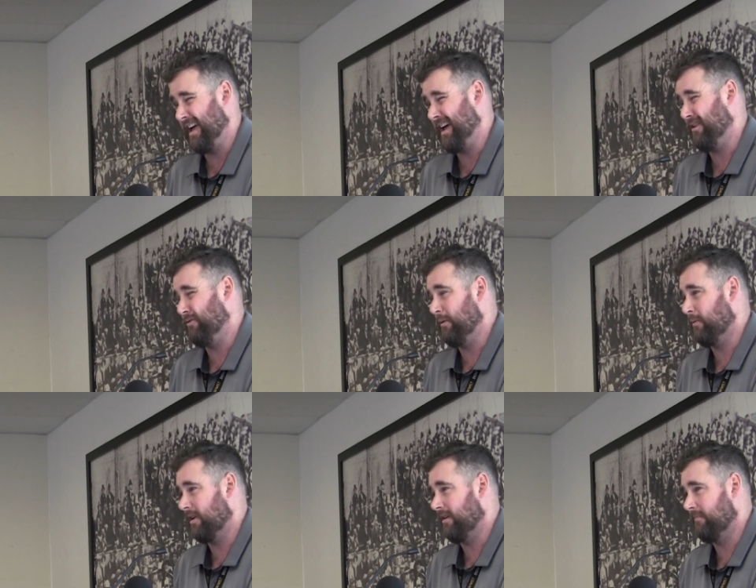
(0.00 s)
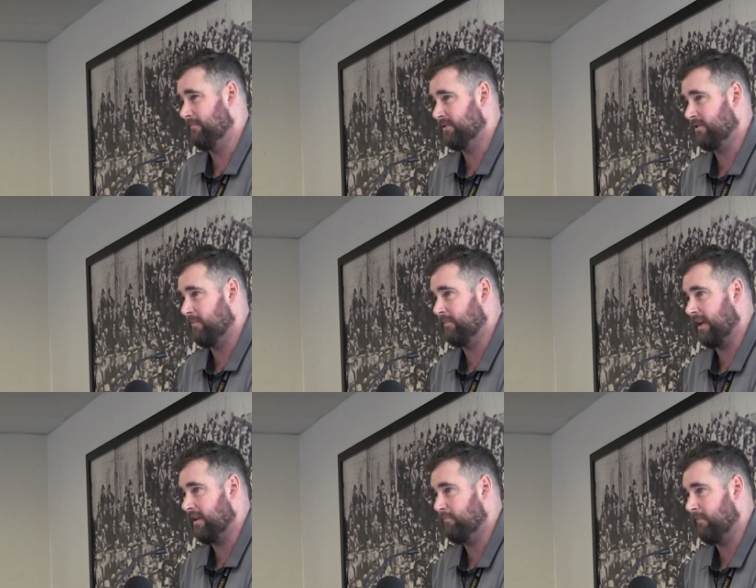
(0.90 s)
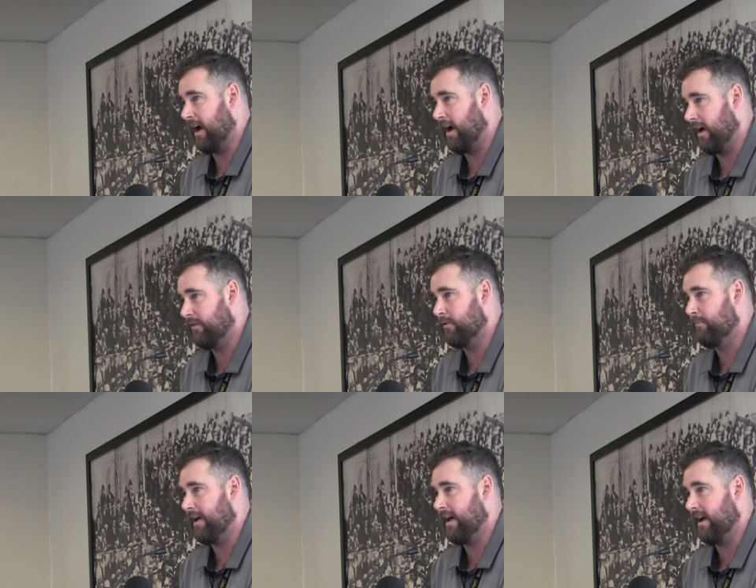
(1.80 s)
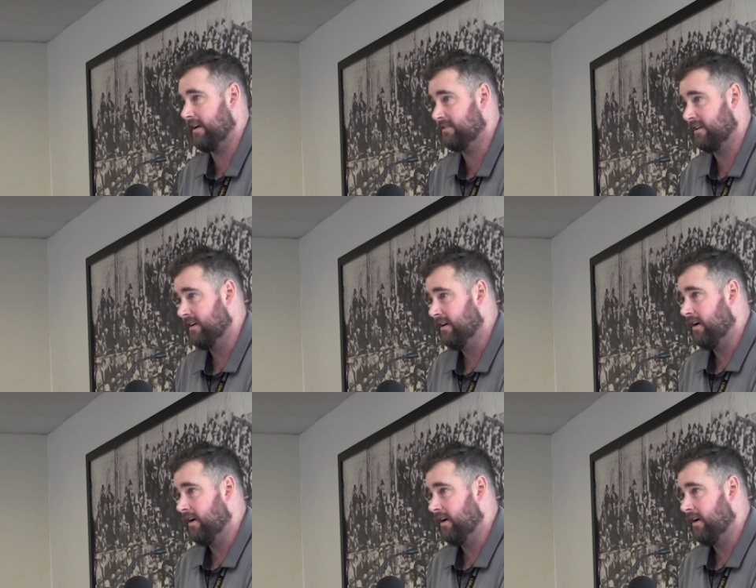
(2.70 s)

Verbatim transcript: ah, we want to stop getting 100 bags